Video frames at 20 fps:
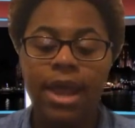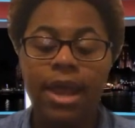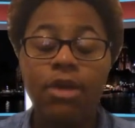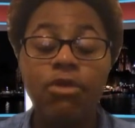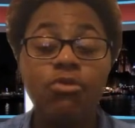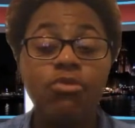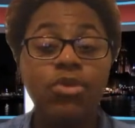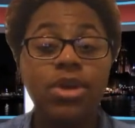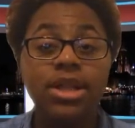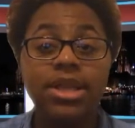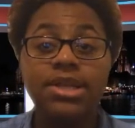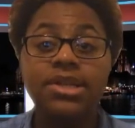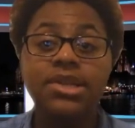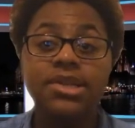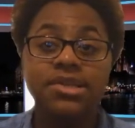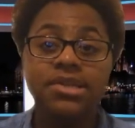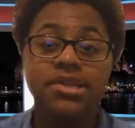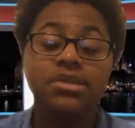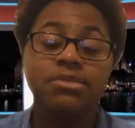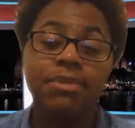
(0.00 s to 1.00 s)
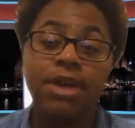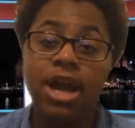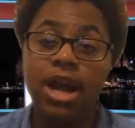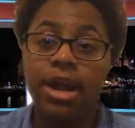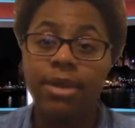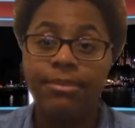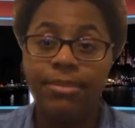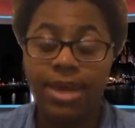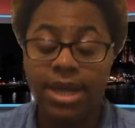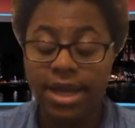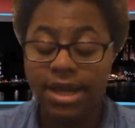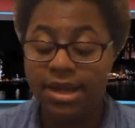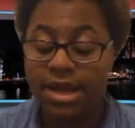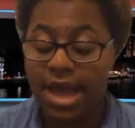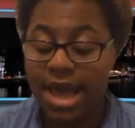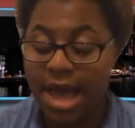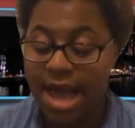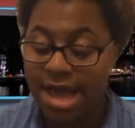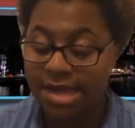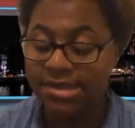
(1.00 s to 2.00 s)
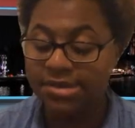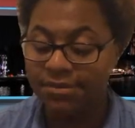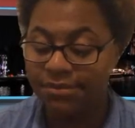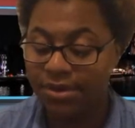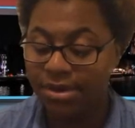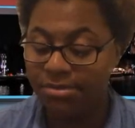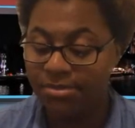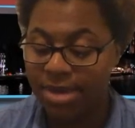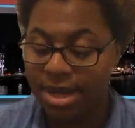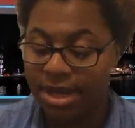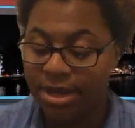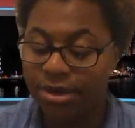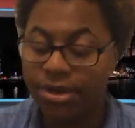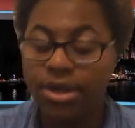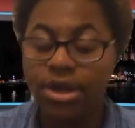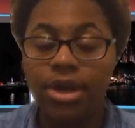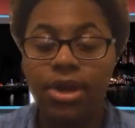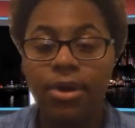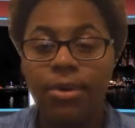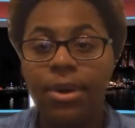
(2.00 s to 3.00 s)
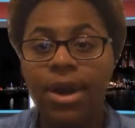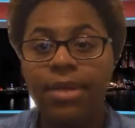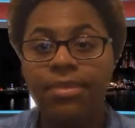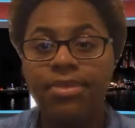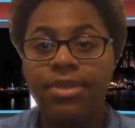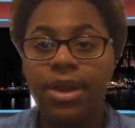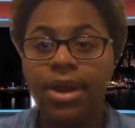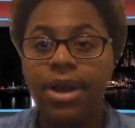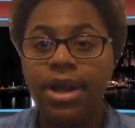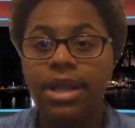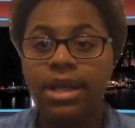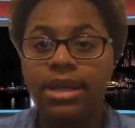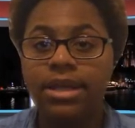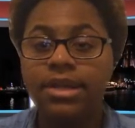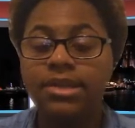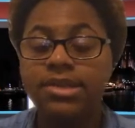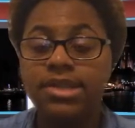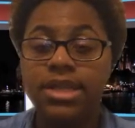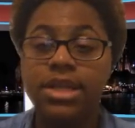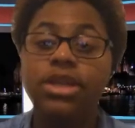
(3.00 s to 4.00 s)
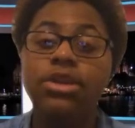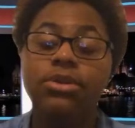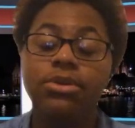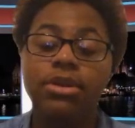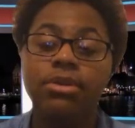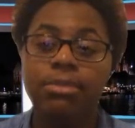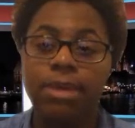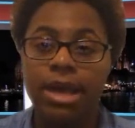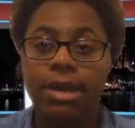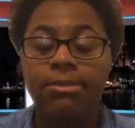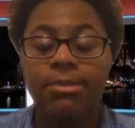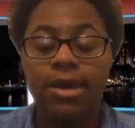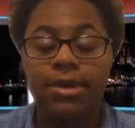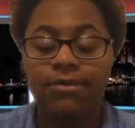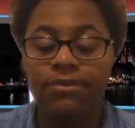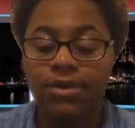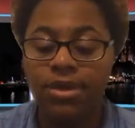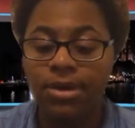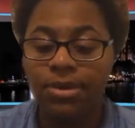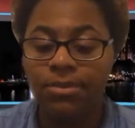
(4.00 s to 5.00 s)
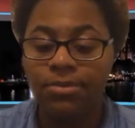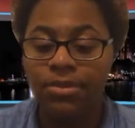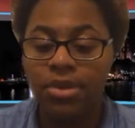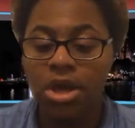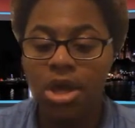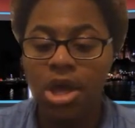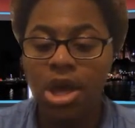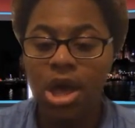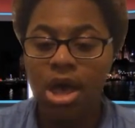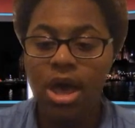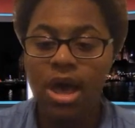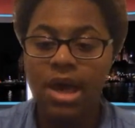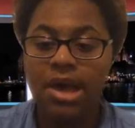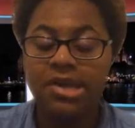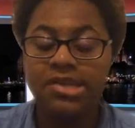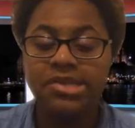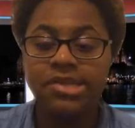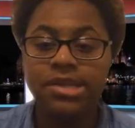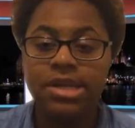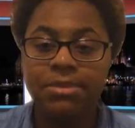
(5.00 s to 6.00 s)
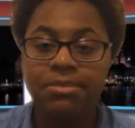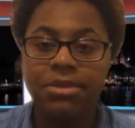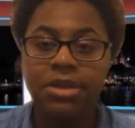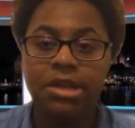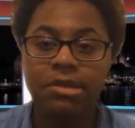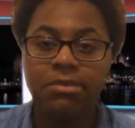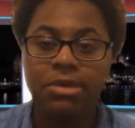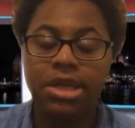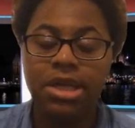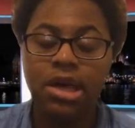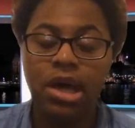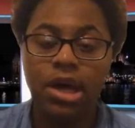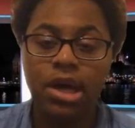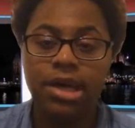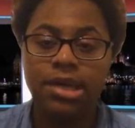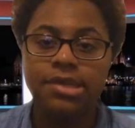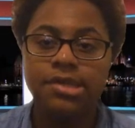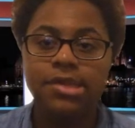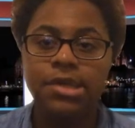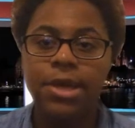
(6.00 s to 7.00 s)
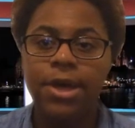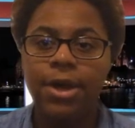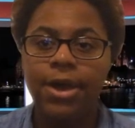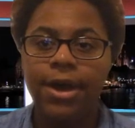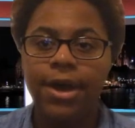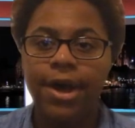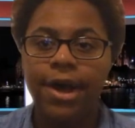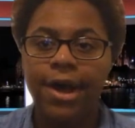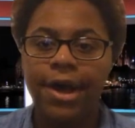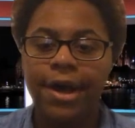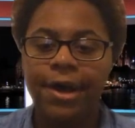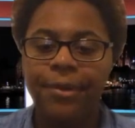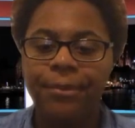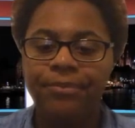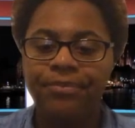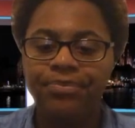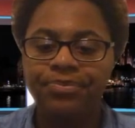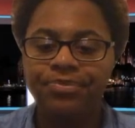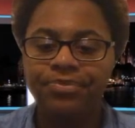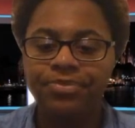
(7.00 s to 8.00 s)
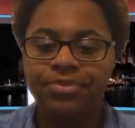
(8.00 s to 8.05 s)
It really does inspire me as a filmmaker to go out there and continue to make my films, uh, simply because uh,